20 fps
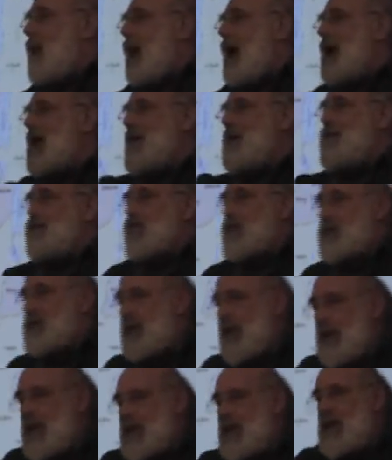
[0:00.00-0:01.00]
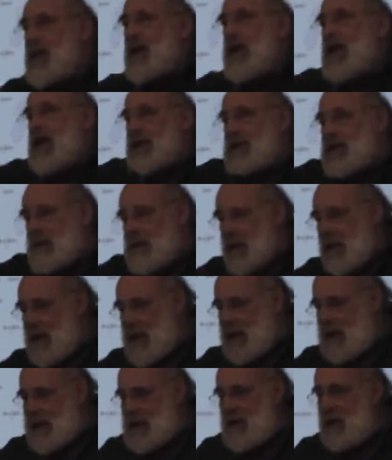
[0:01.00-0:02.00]
by presenting us
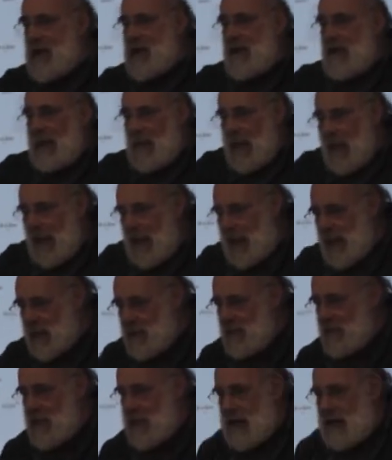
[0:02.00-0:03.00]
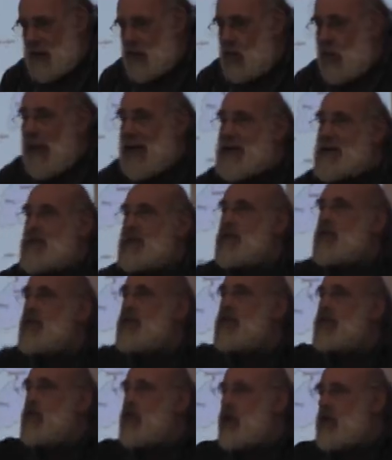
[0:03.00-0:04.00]
in
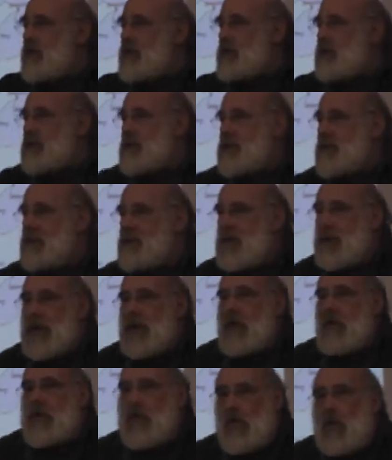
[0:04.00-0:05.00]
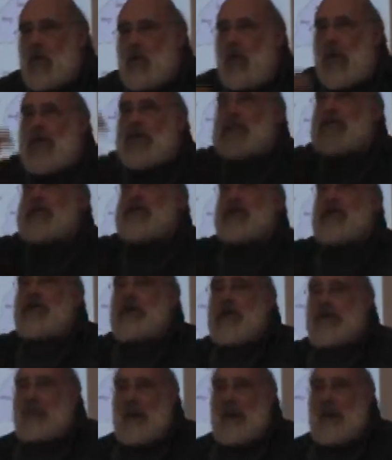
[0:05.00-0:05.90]
Western terms. We're a Western